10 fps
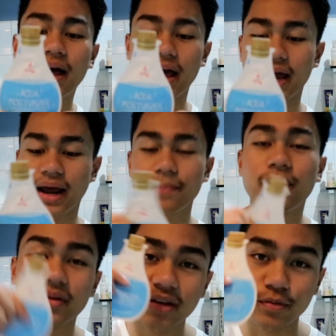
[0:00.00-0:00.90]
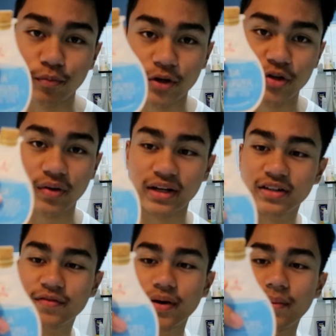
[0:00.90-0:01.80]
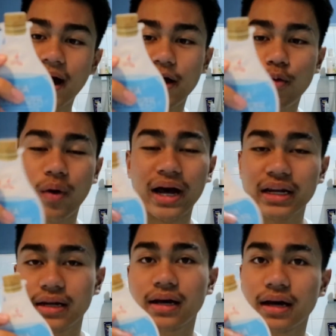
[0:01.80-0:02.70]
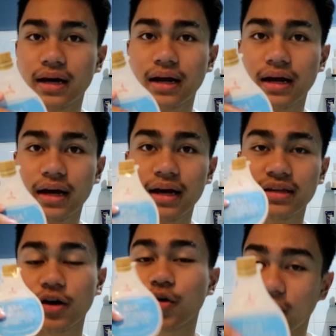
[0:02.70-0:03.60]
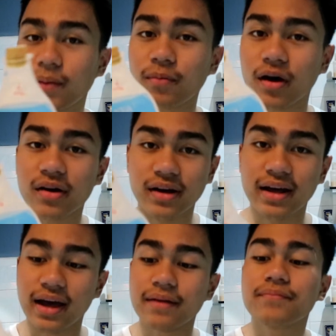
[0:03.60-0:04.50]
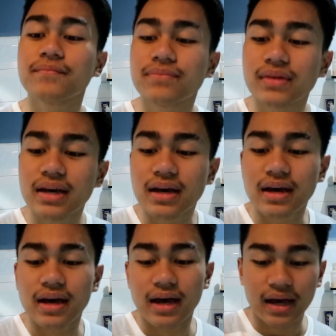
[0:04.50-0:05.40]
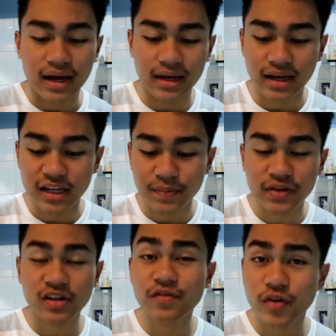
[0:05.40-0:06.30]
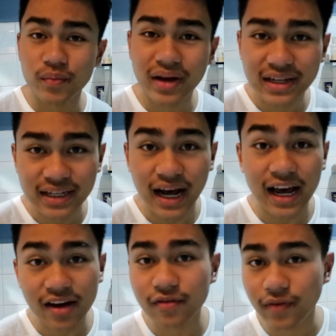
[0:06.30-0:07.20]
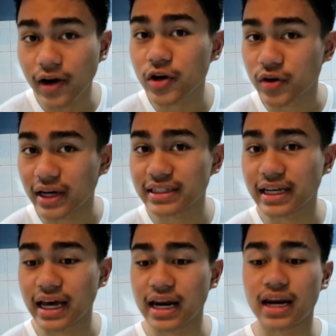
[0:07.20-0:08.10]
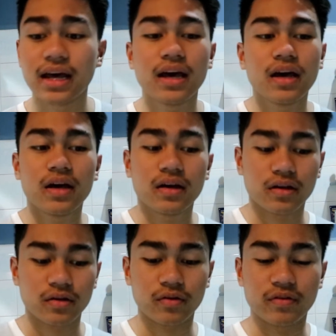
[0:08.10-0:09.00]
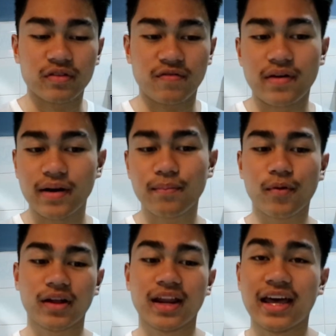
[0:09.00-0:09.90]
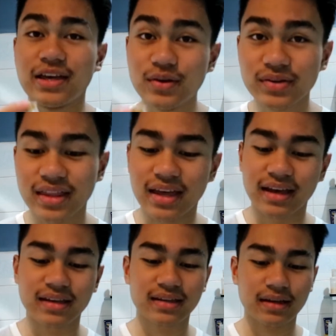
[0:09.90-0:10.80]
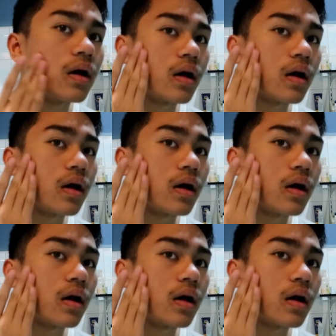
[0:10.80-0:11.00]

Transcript: And I bought this moisturizer from iWhite. It's a Korean product again. And yeah, especially for me kasi I have very dry skin. So it's very important that I use this.